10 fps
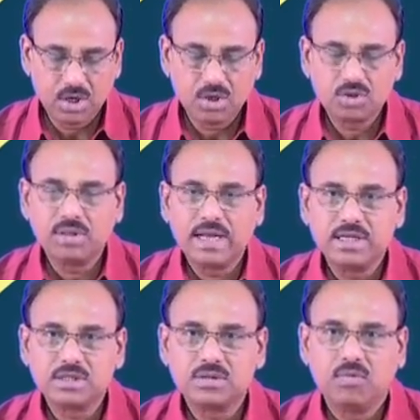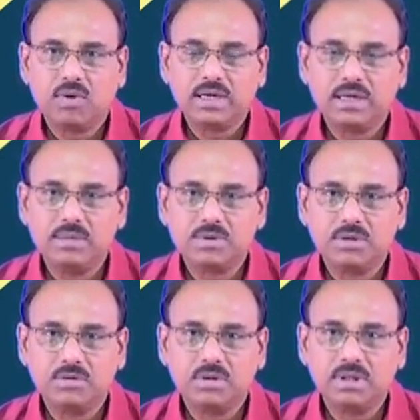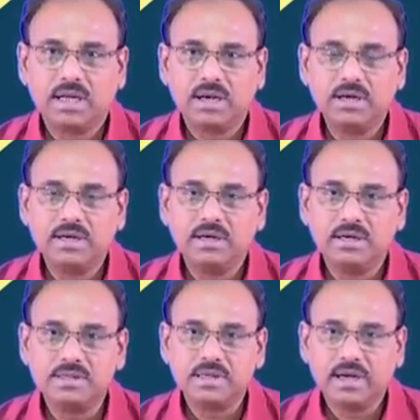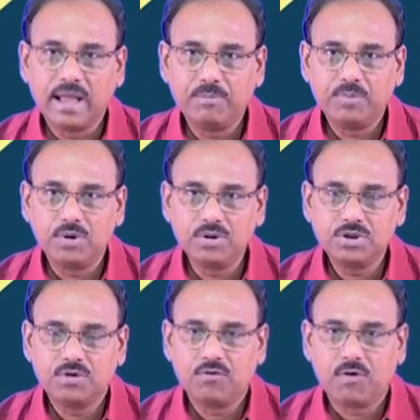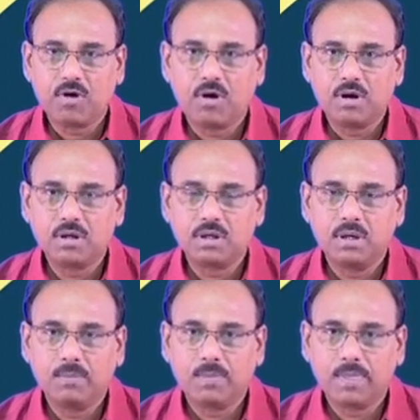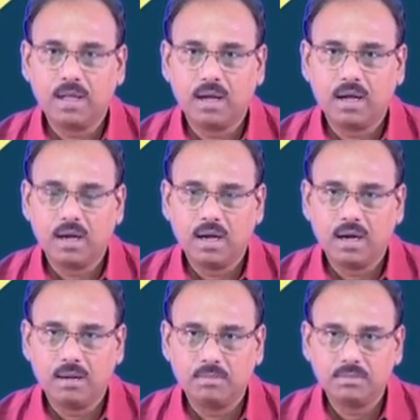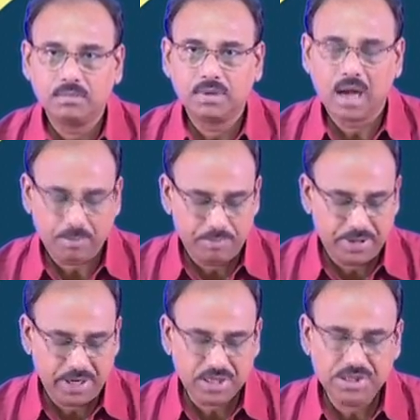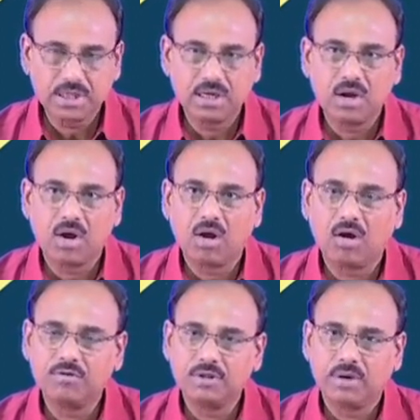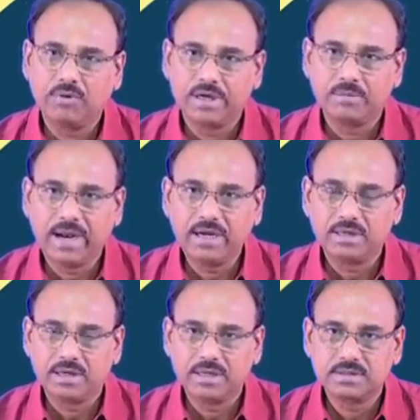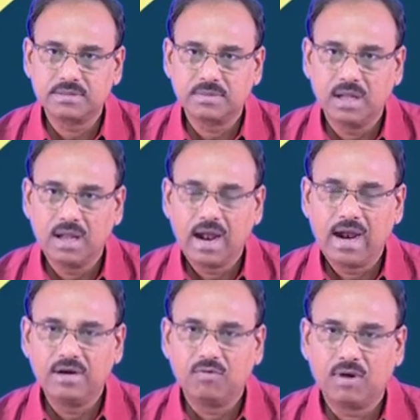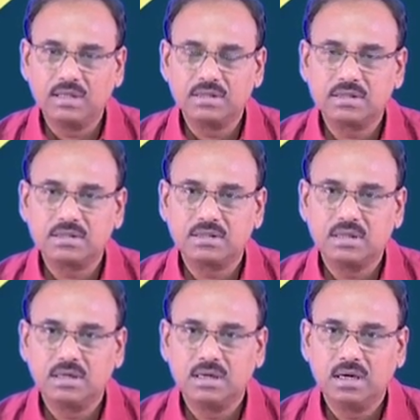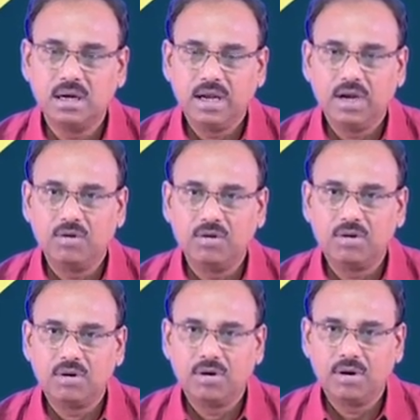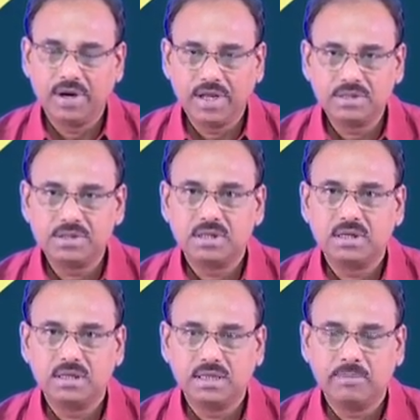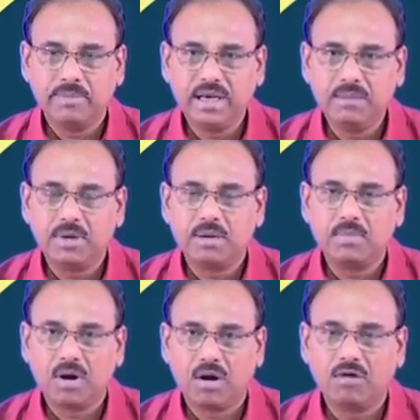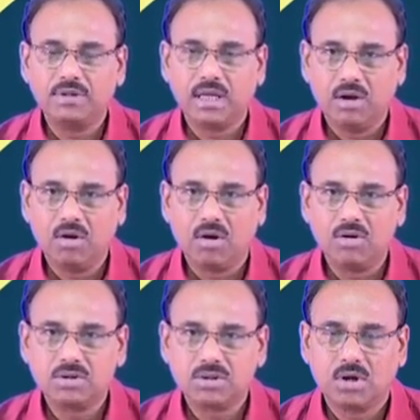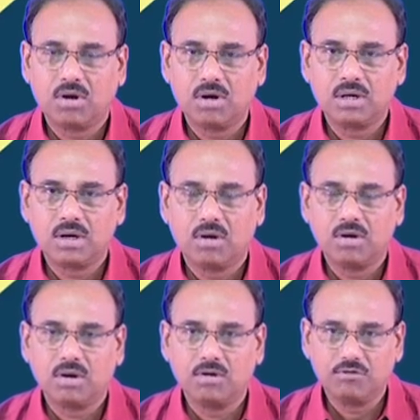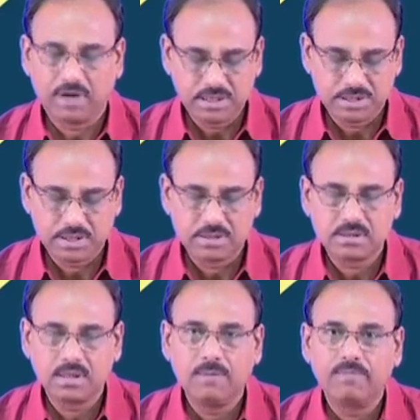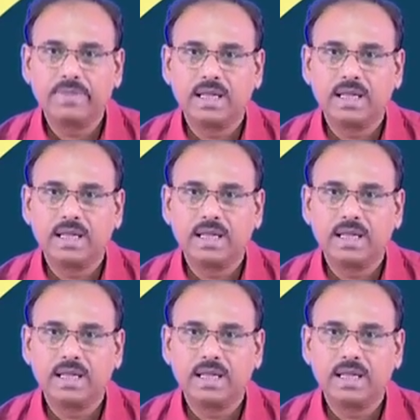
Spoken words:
So, that is what gives you the gradient descent approach for updation of the weight matrix, and once you reach the minimum of the loss or on convergence, the